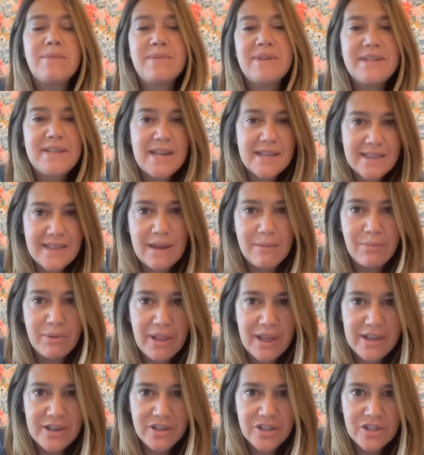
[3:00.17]
to take that
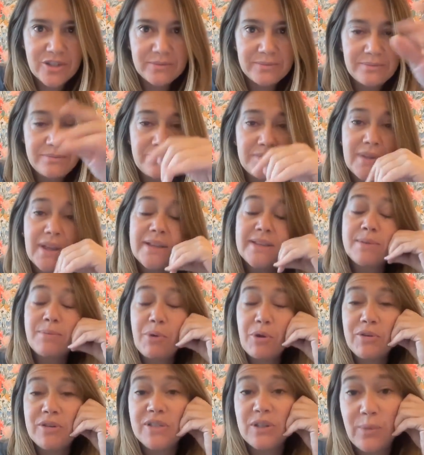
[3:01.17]
plunge as
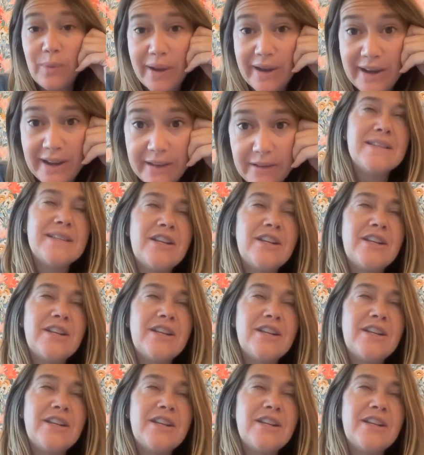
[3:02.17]
opposed to waiting.